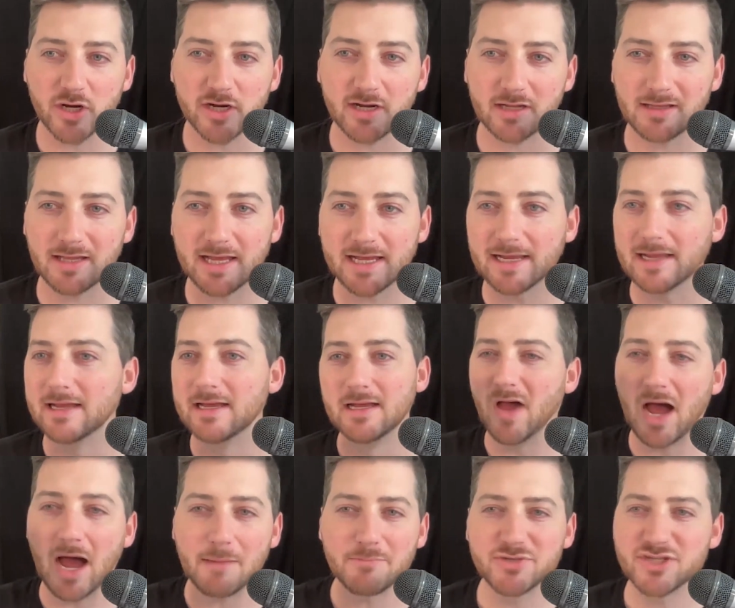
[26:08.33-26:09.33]
trying to like
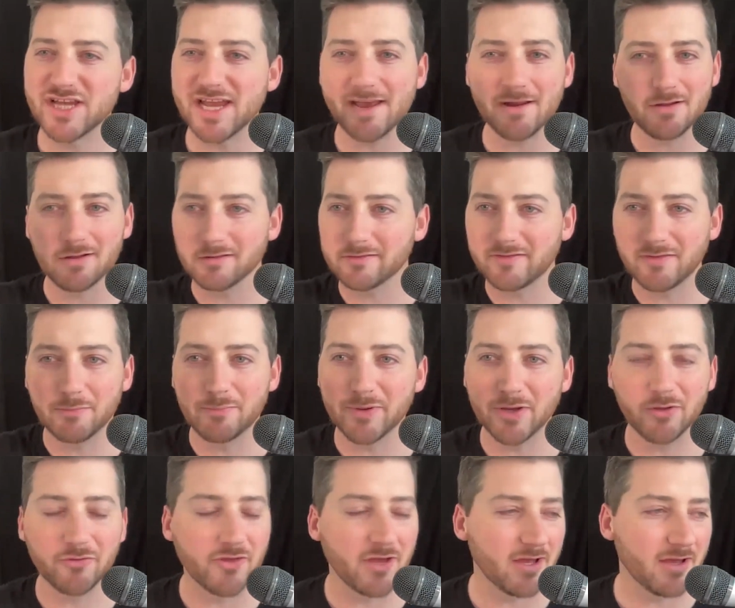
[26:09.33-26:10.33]
up channel to
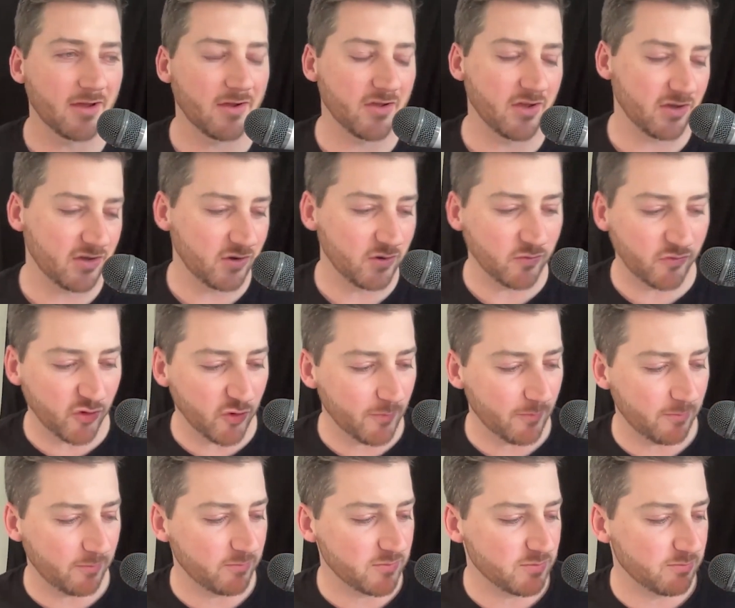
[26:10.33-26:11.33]
build a
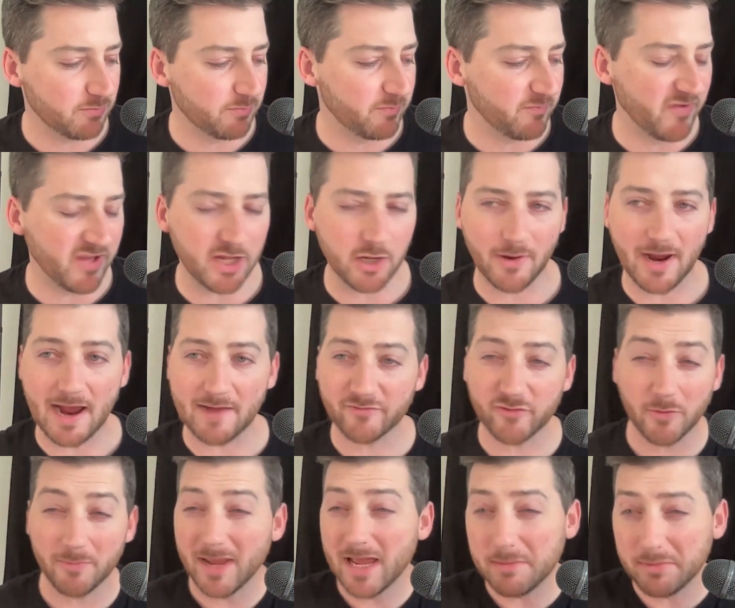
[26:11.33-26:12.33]
YouTube video
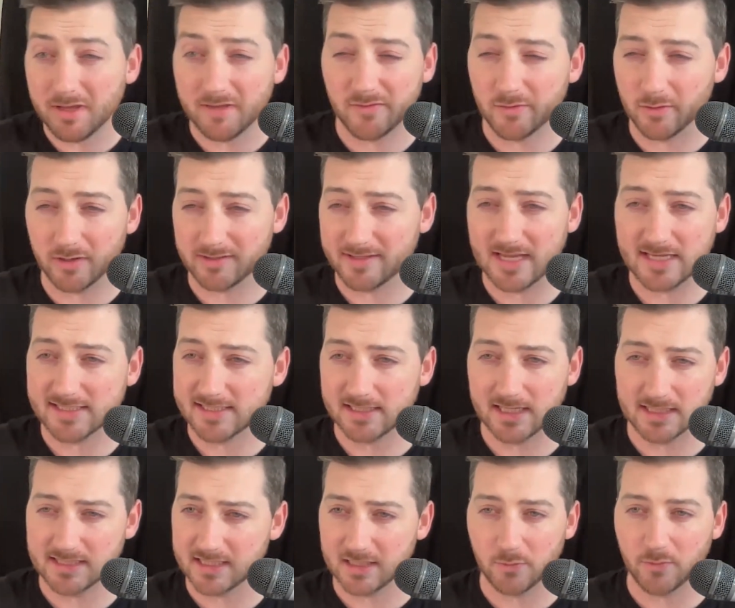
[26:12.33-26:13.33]
after. Maybe if you want to test an
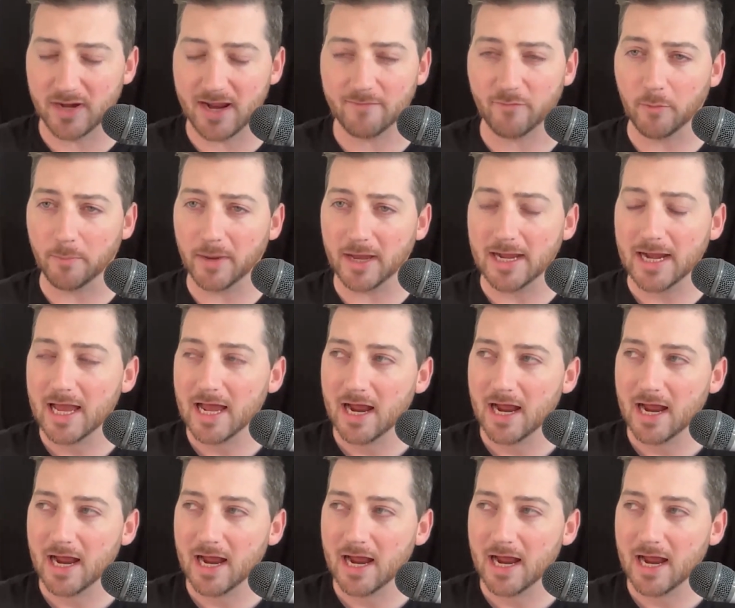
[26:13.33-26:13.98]
idea, whatever. But